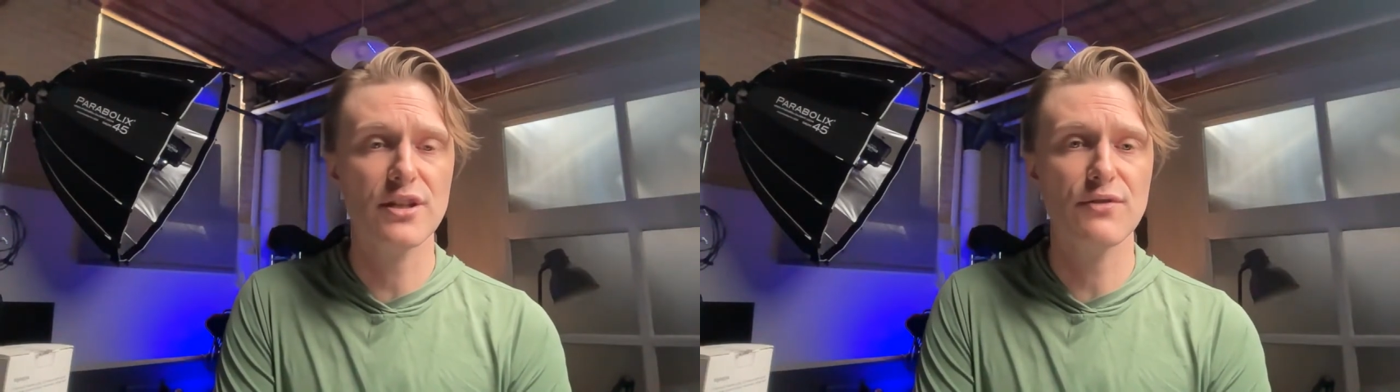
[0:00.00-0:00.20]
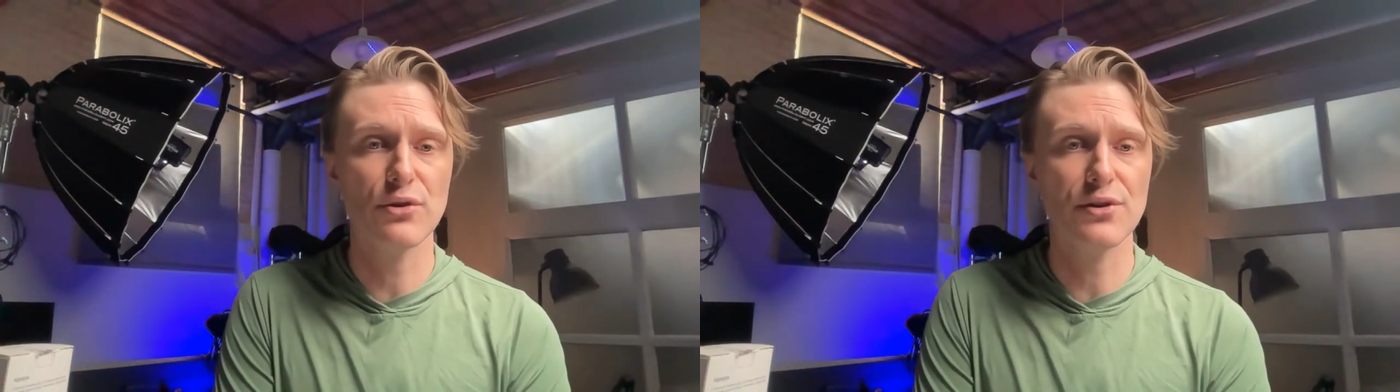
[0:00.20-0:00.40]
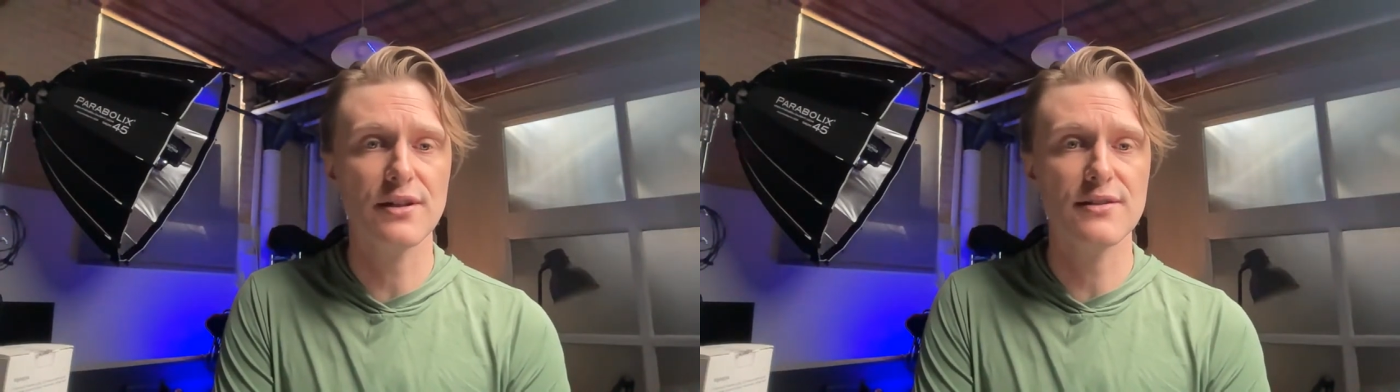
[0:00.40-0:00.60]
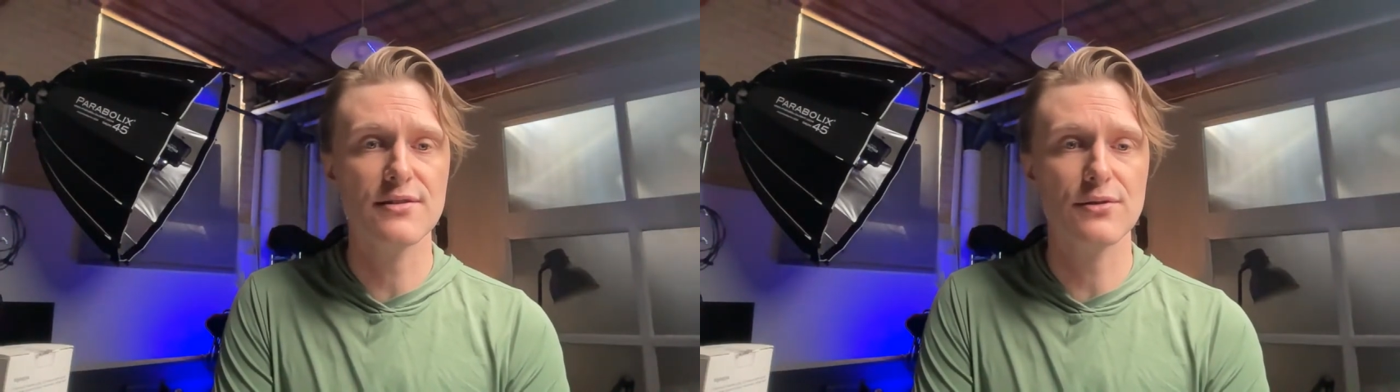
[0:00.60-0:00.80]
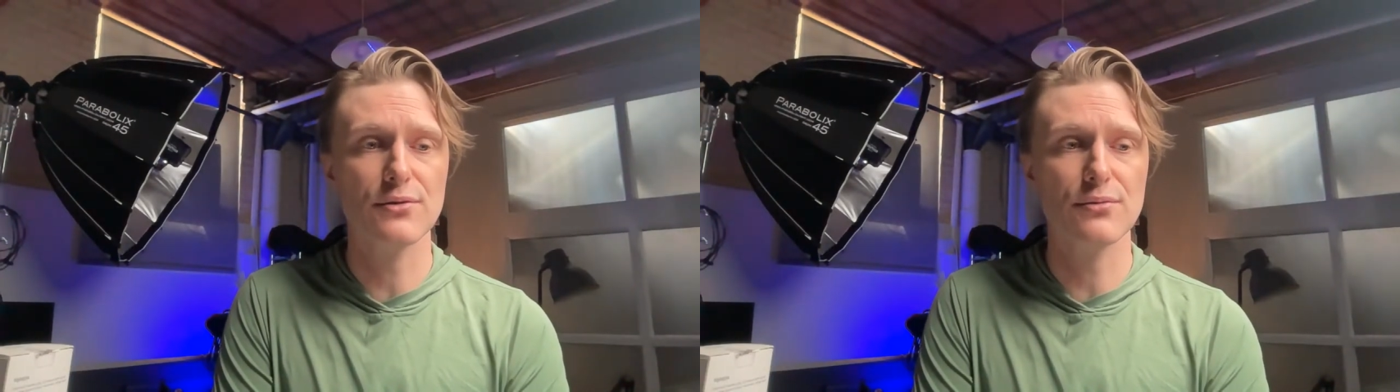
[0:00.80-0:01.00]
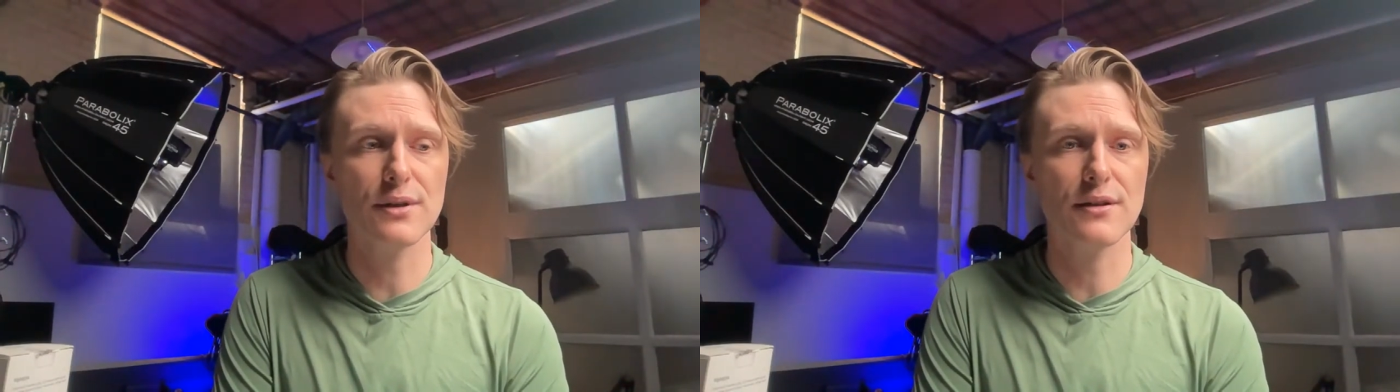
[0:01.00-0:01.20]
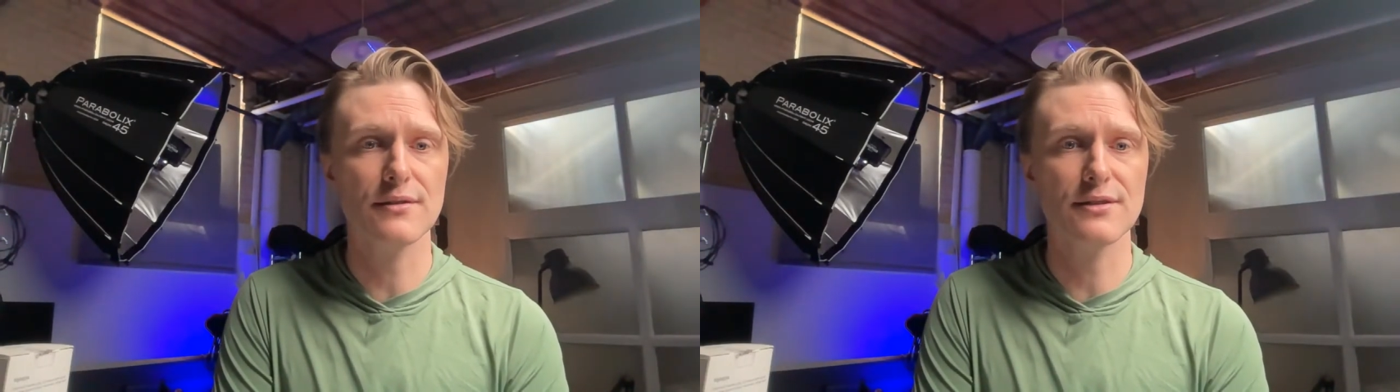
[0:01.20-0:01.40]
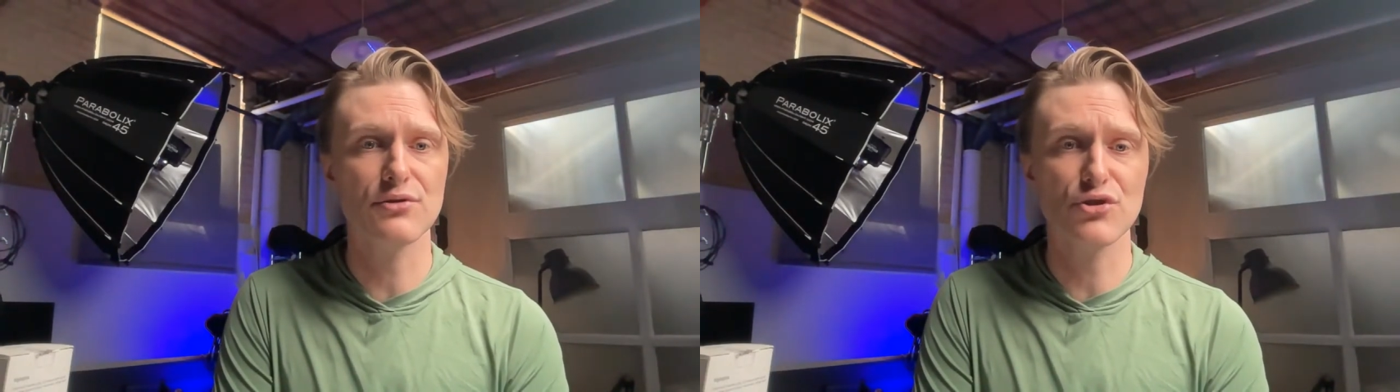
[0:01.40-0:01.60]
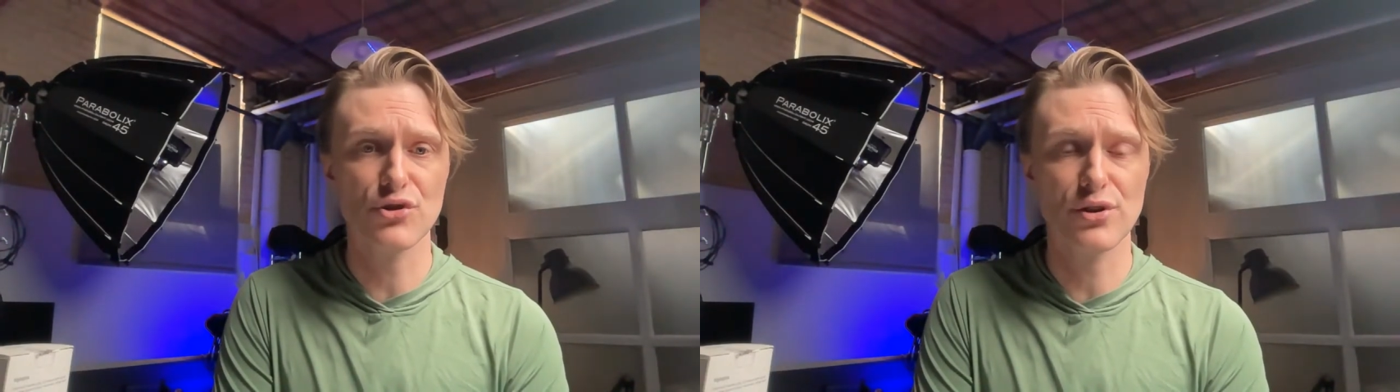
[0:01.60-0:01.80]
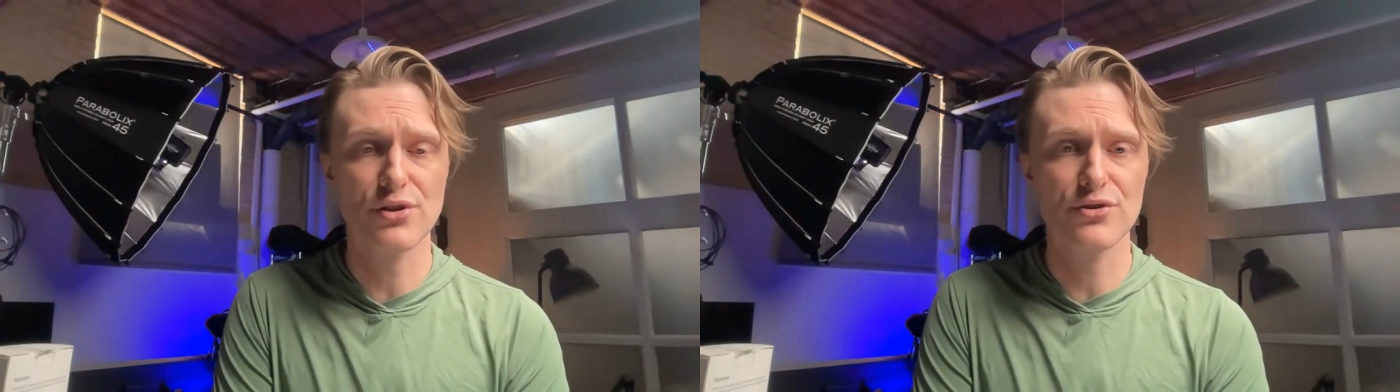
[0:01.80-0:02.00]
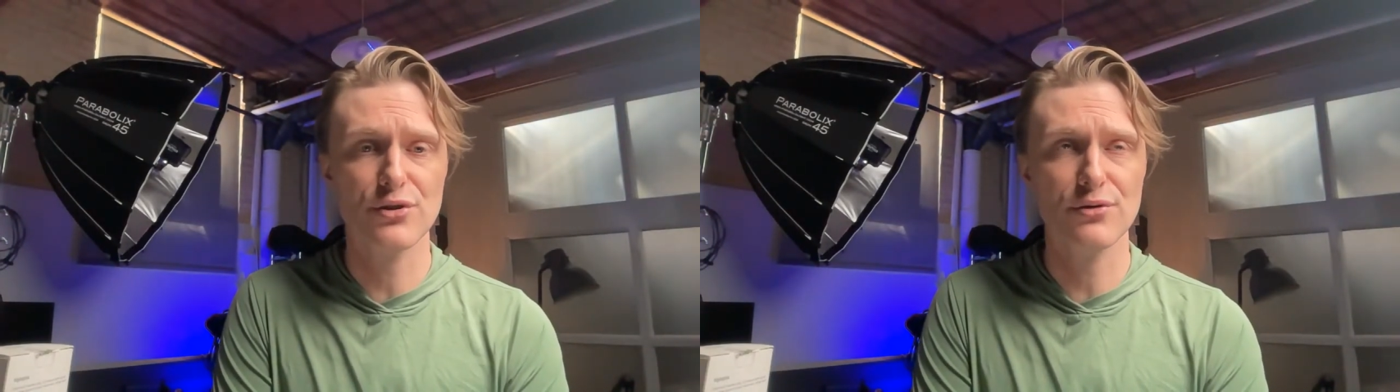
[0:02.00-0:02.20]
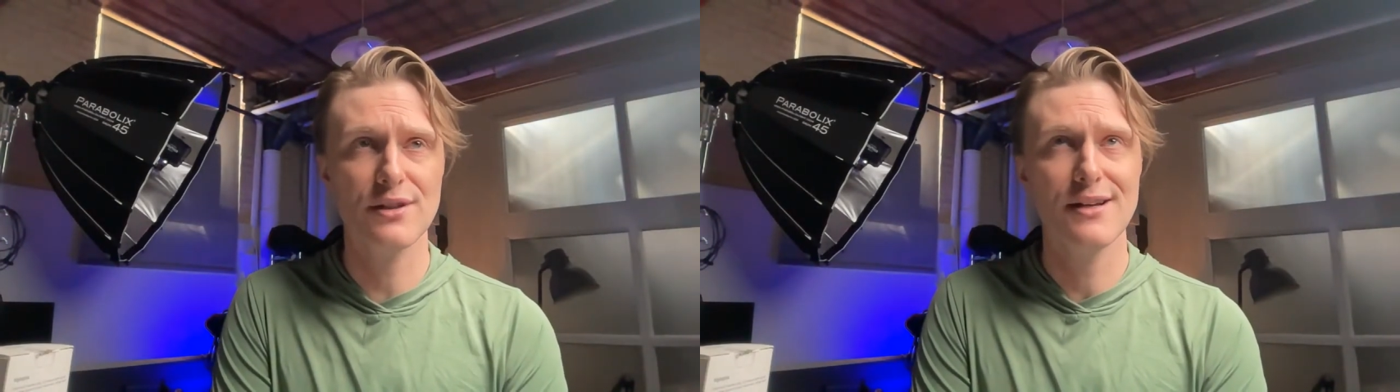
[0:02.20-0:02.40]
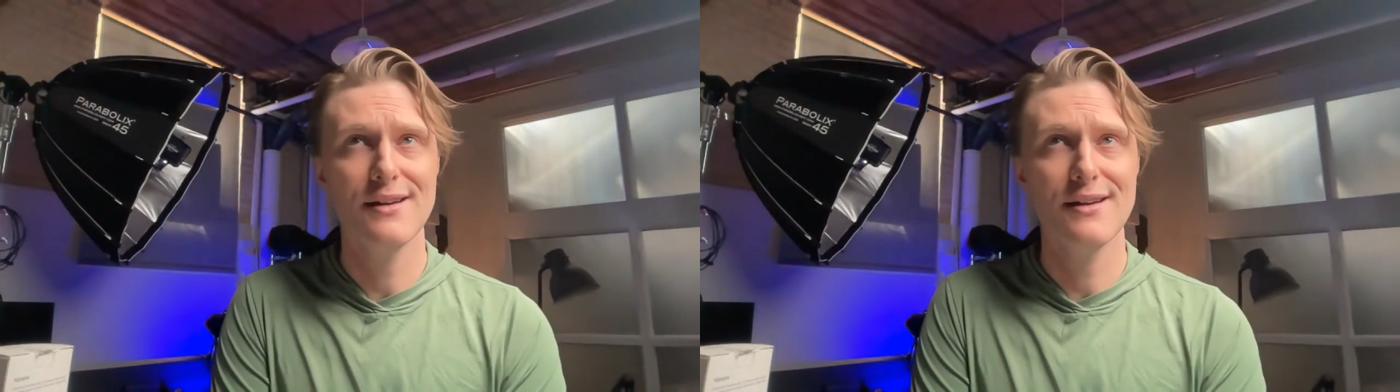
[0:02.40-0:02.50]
if you're looking to insure your drone.